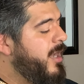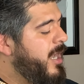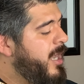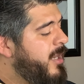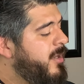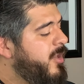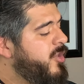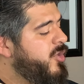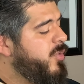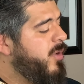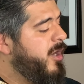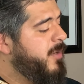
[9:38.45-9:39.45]
and
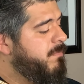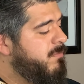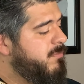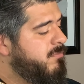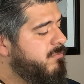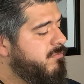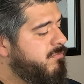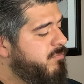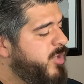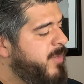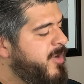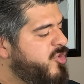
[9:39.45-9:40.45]
you are
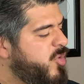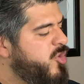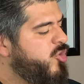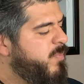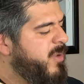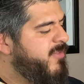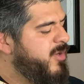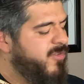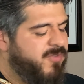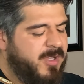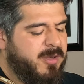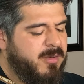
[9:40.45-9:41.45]
pretty much going to pivot your
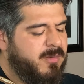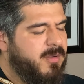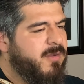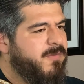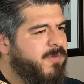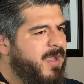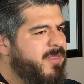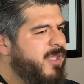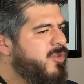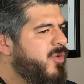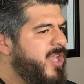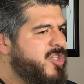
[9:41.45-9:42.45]
finger, find the
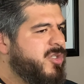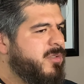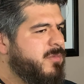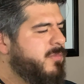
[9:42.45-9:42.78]
intonation,